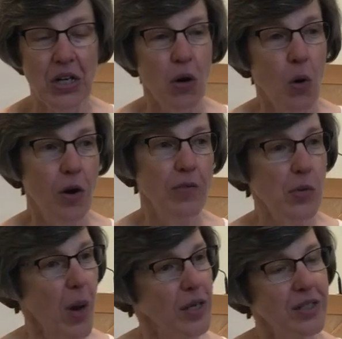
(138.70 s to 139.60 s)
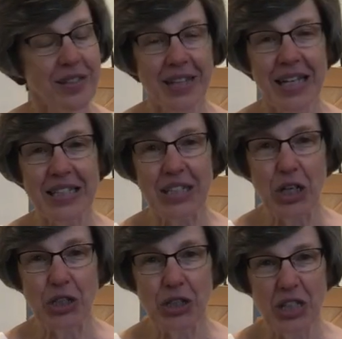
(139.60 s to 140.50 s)
Or if you wanna just let it sit
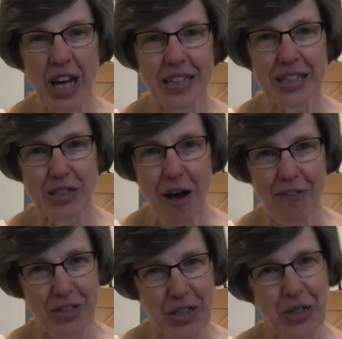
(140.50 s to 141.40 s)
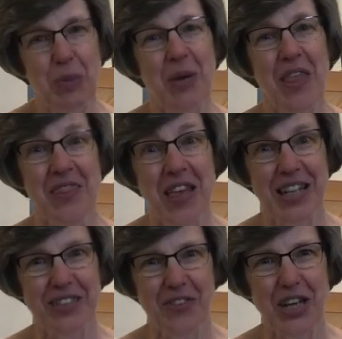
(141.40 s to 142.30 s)
on your tongue and soften a little bit,
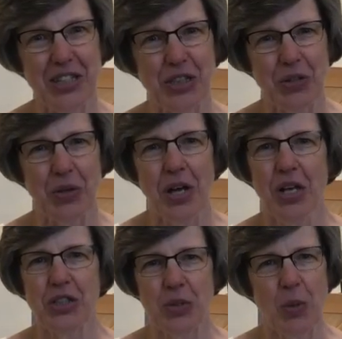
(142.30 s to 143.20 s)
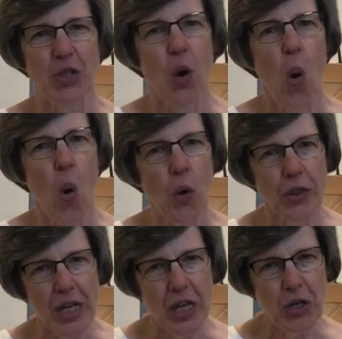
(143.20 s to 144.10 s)
that's fine too. Just put the whole
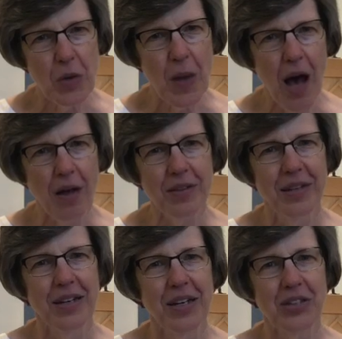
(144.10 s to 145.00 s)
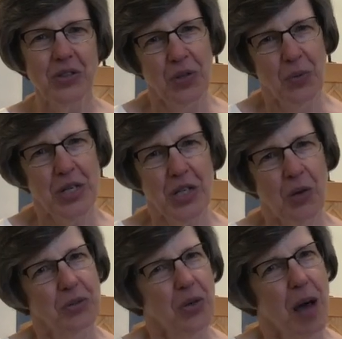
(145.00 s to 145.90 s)
thing in your mouth so that we
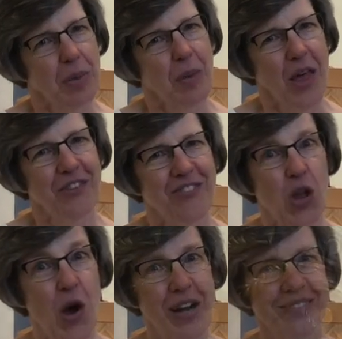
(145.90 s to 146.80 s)
don't drop him on the floor.